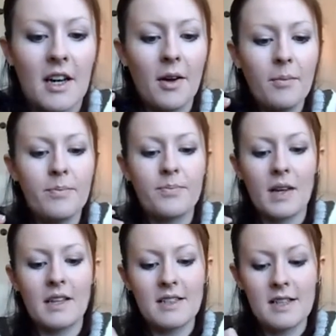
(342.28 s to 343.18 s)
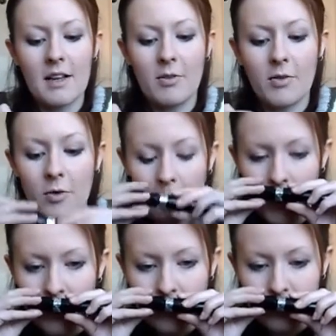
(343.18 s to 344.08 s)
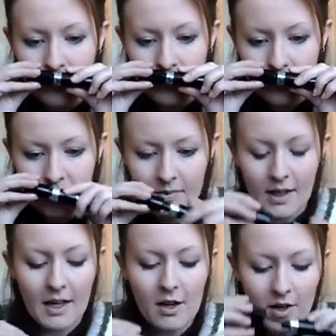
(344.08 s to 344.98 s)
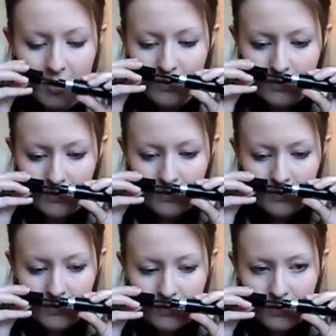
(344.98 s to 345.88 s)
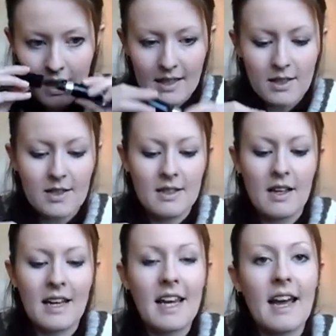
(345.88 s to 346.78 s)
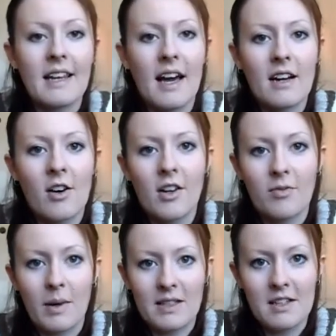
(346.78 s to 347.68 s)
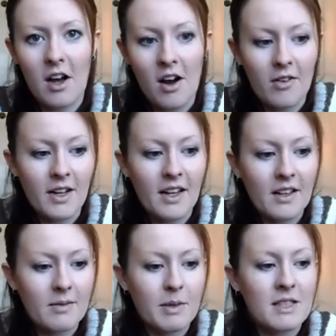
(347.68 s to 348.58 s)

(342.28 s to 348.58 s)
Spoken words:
here. And it's a lovely formula. It kind of has, again, that kind of mascara-y,